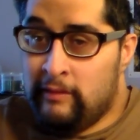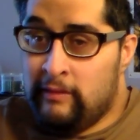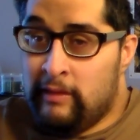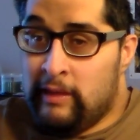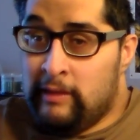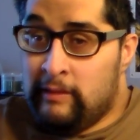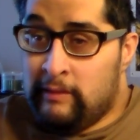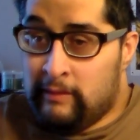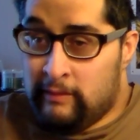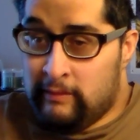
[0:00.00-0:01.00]

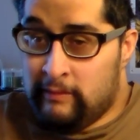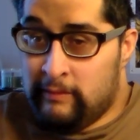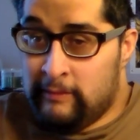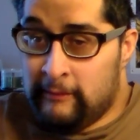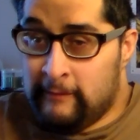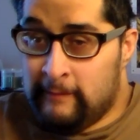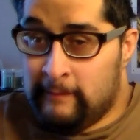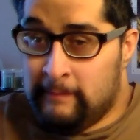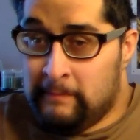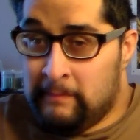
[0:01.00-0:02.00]

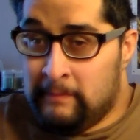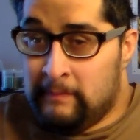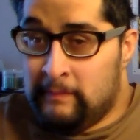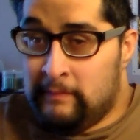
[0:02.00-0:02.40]
No one is speaking in this clip.